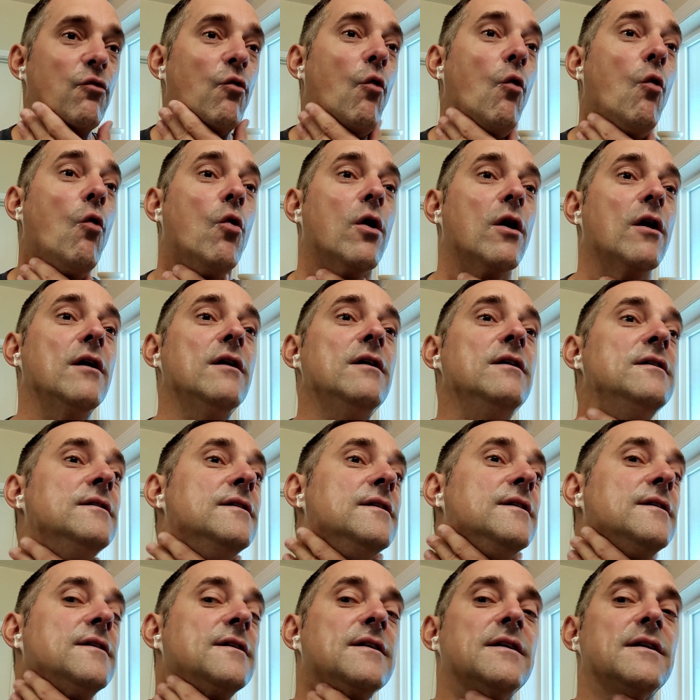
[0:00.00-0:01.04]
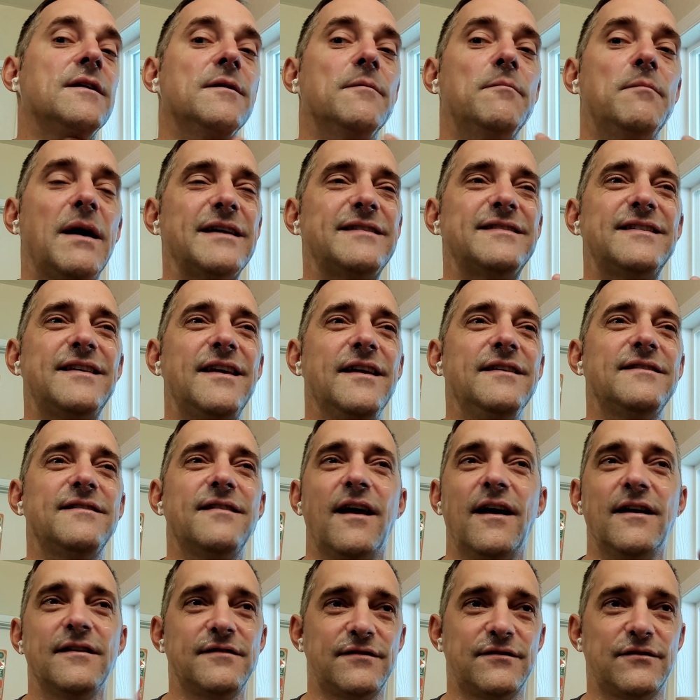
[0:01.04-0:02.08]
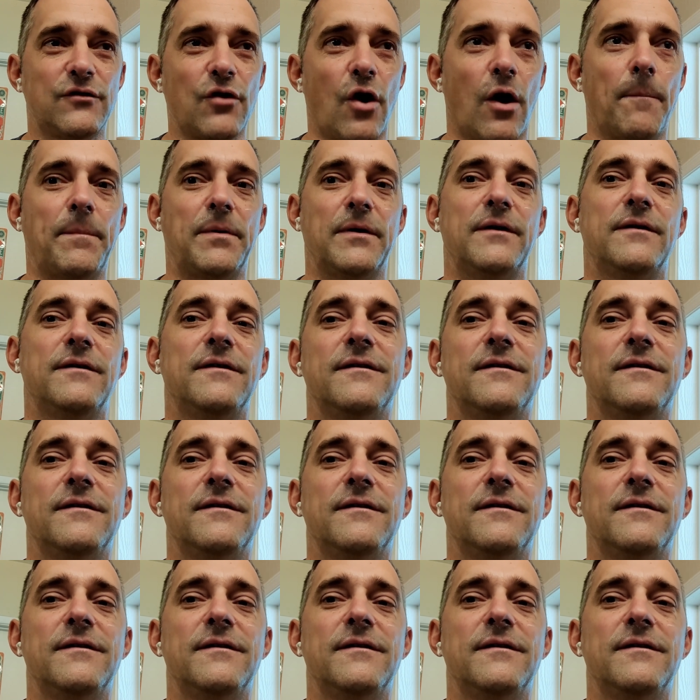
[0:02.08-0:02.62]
or my skin says stop.